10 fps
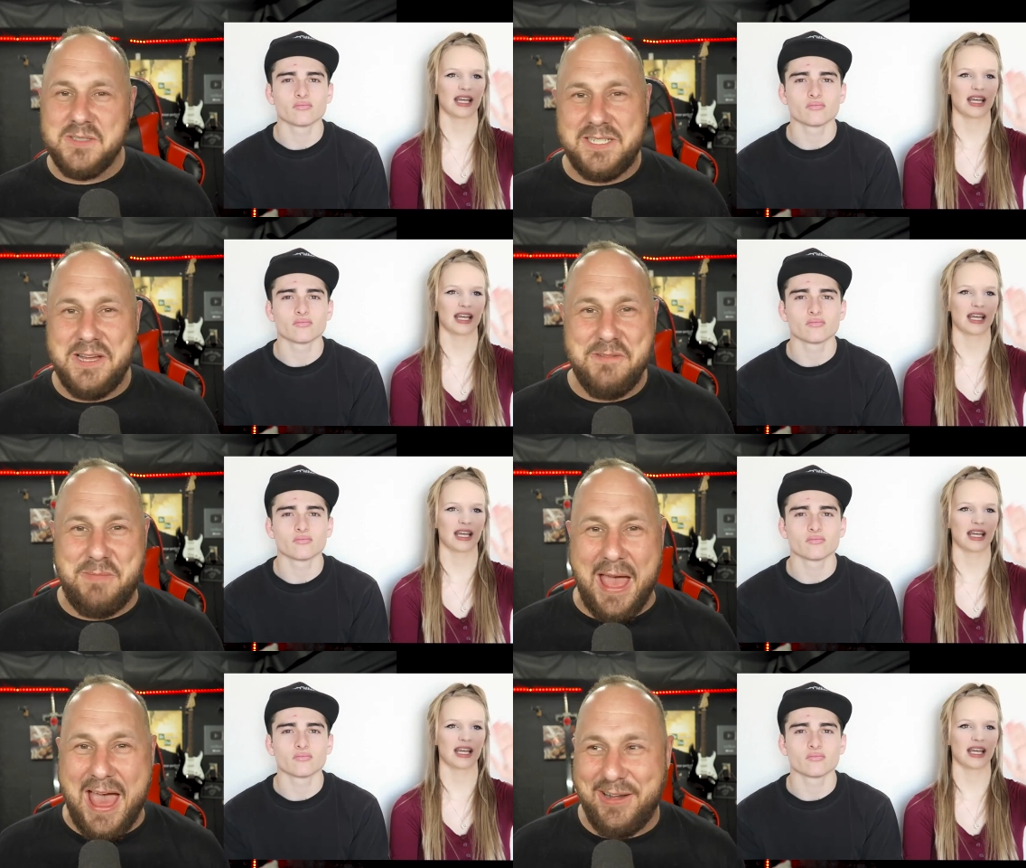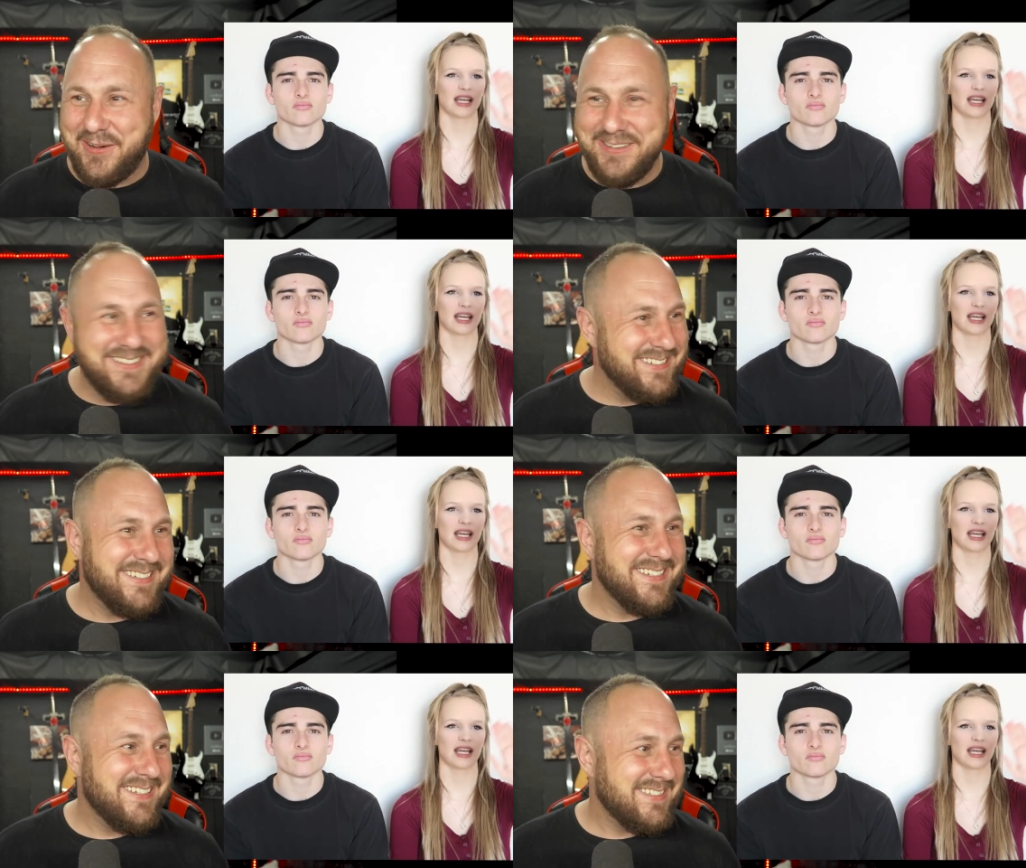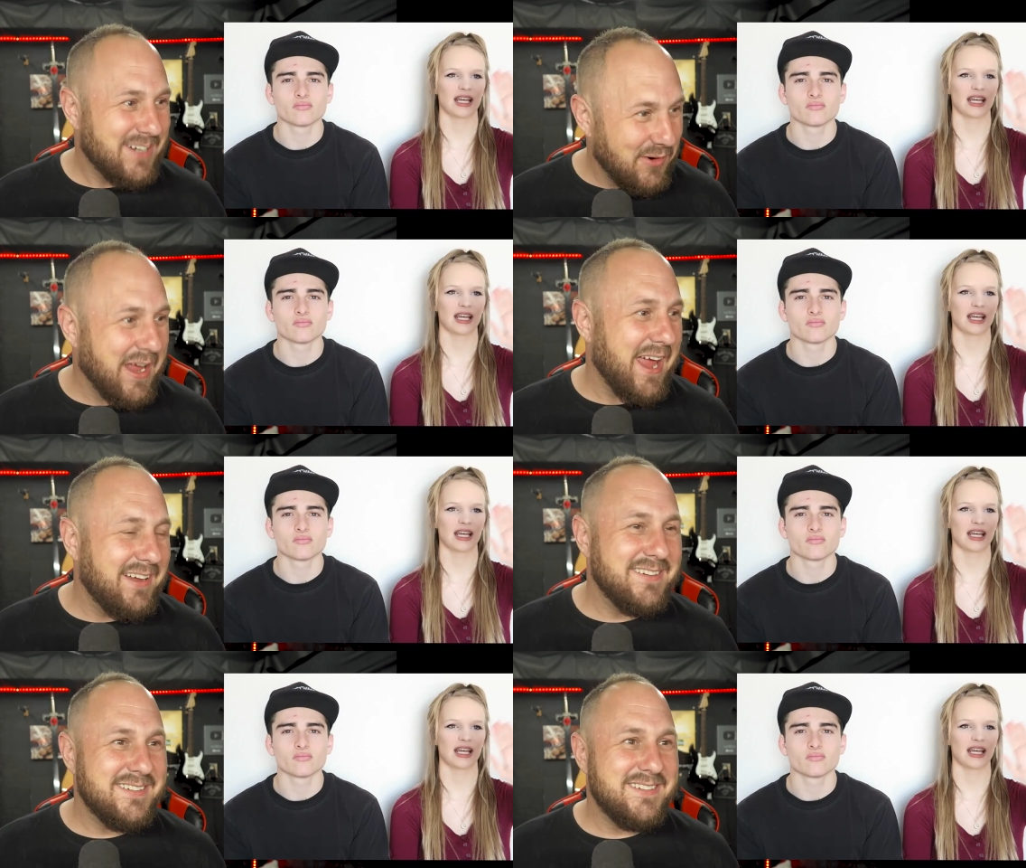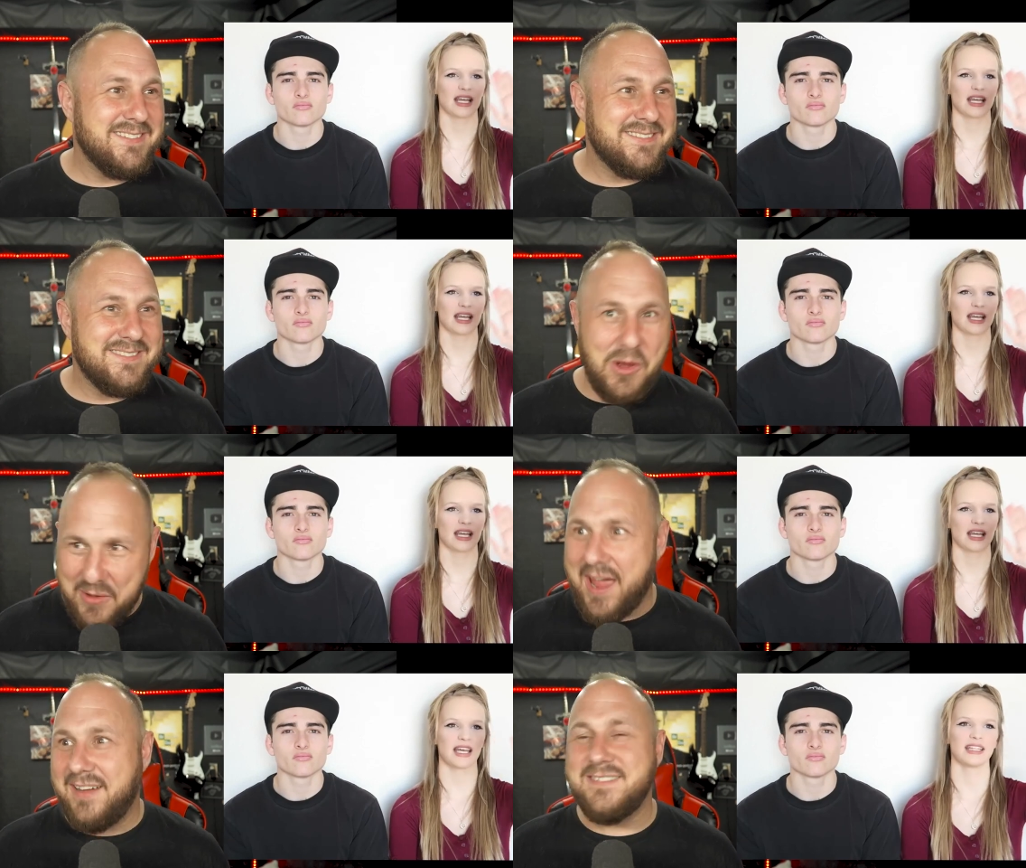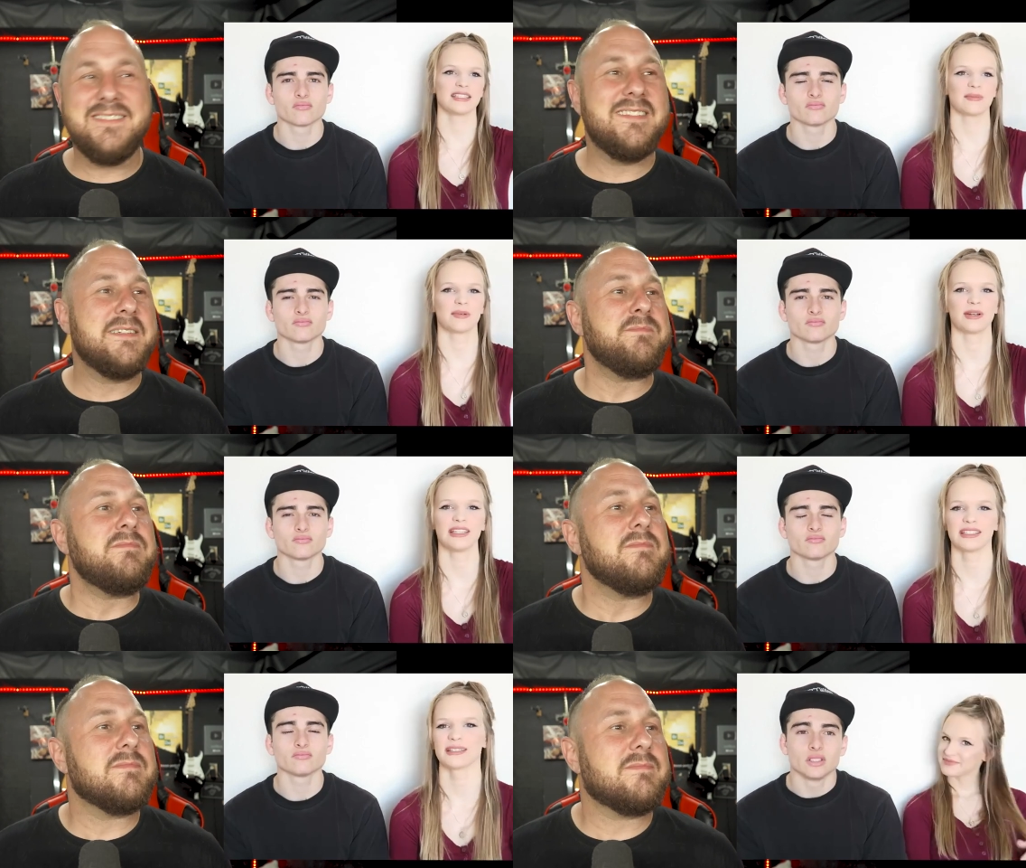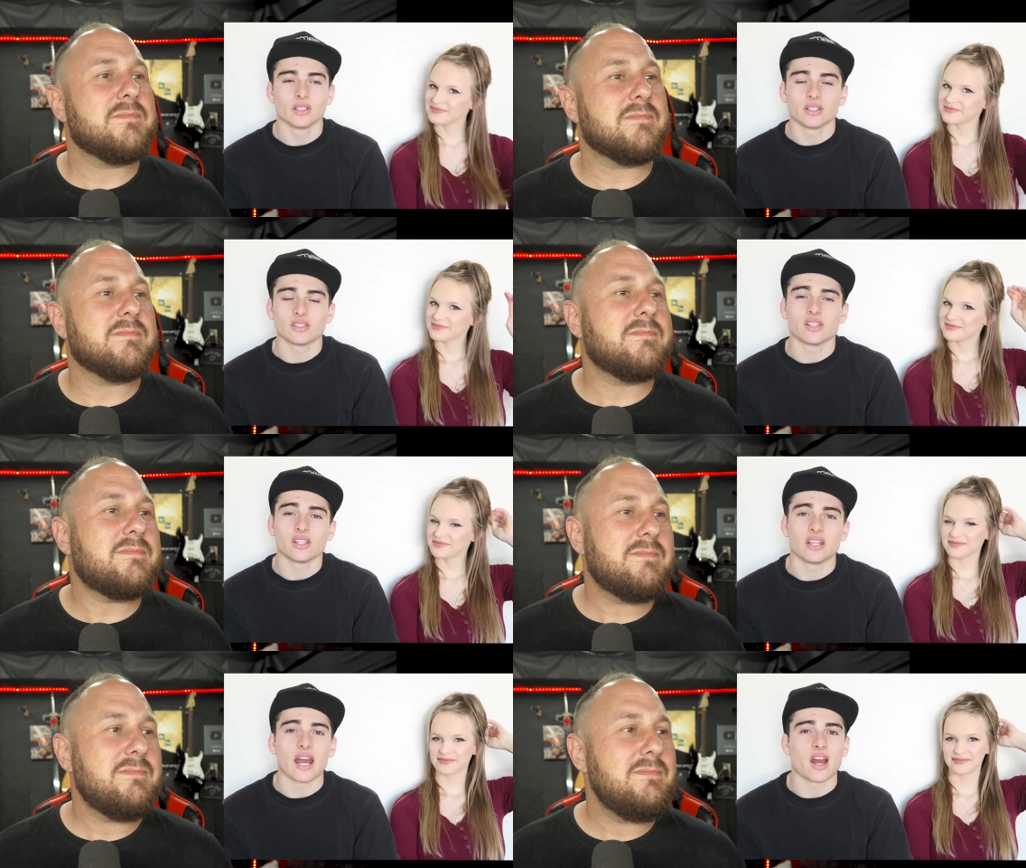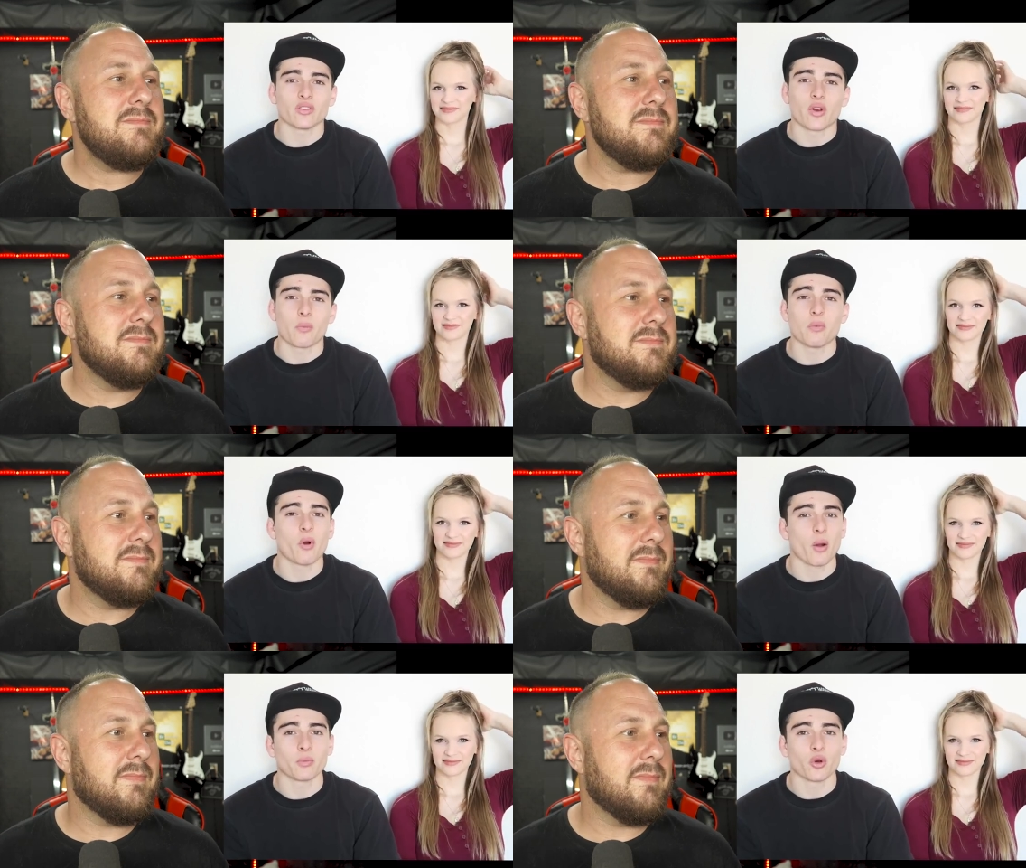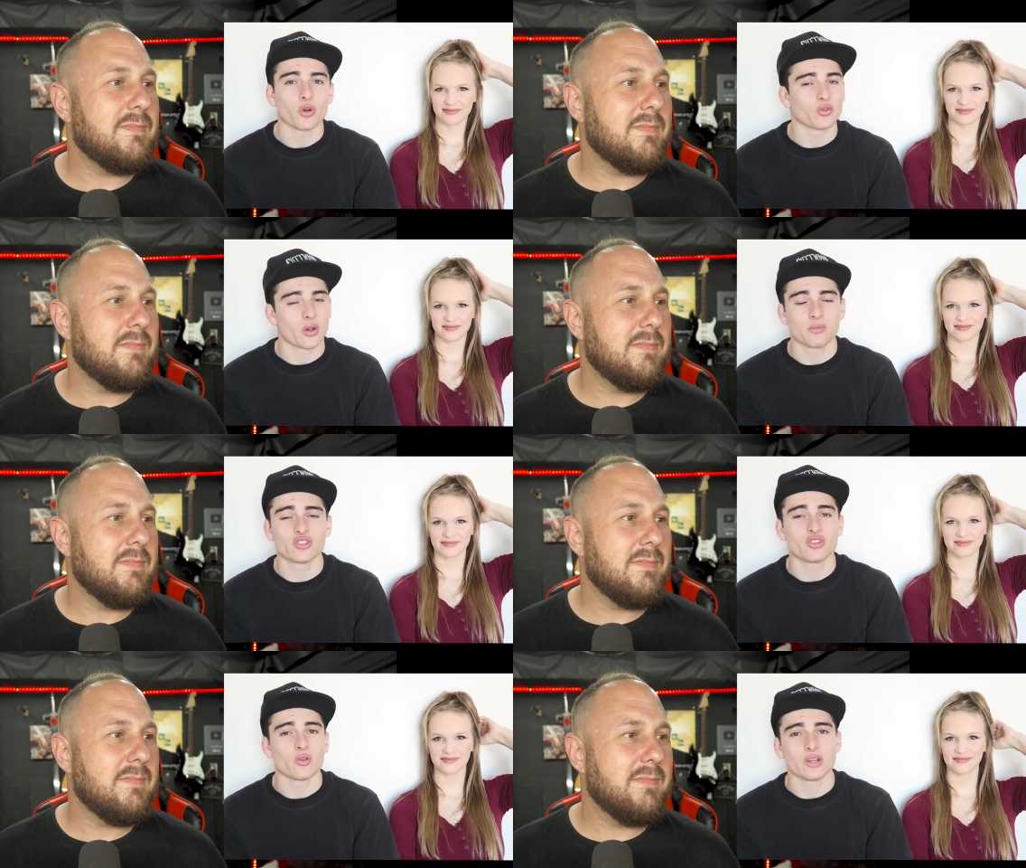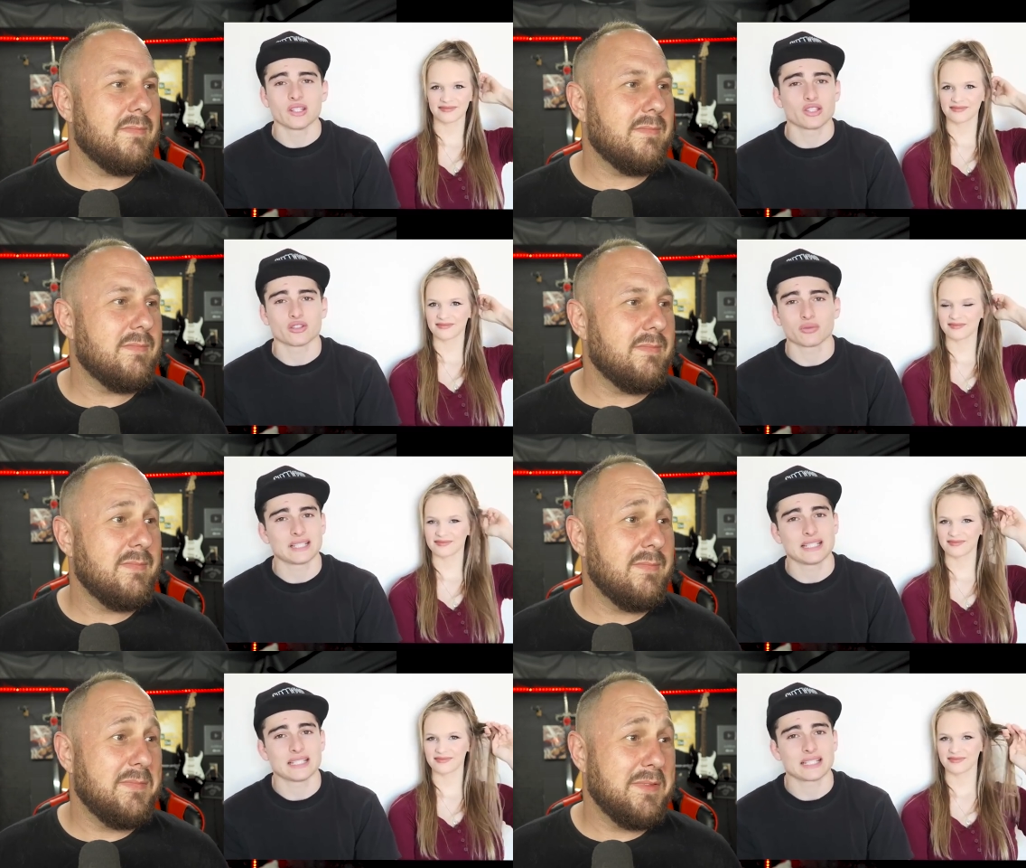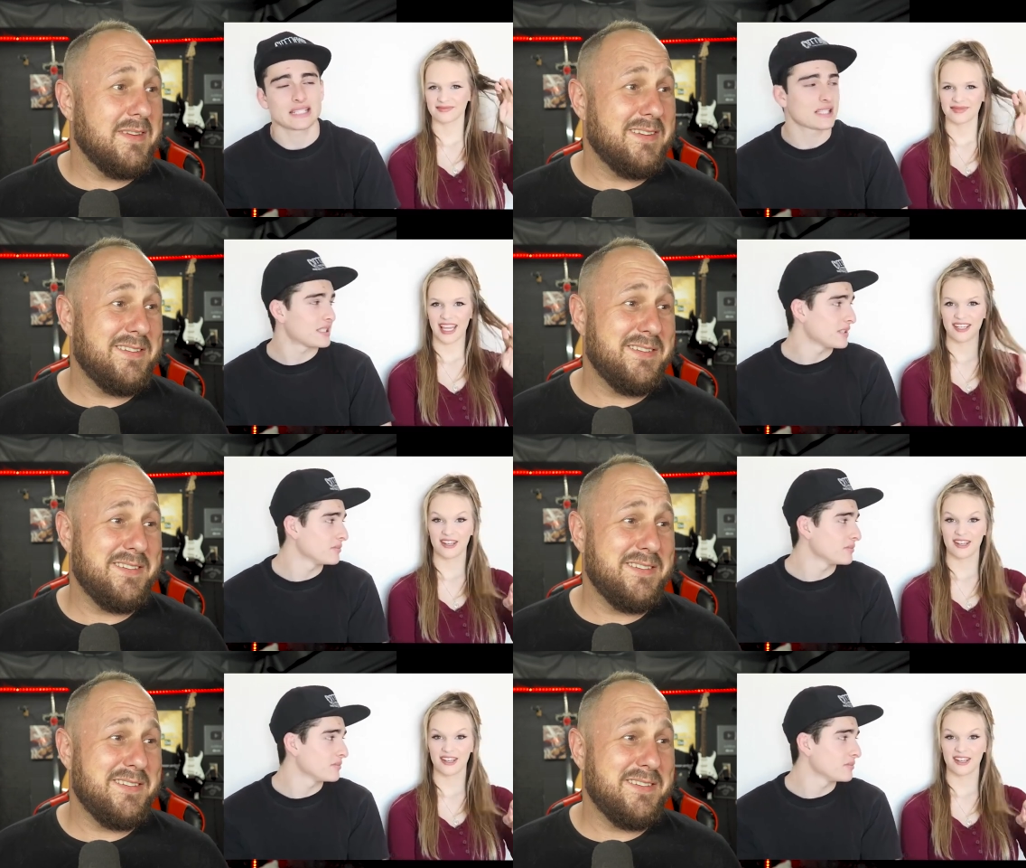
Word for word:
Speaker 1: see a pattern?
Speaker 2: Okay. Okay. Sit down, grab your popcorn, grab your soda, and just relax.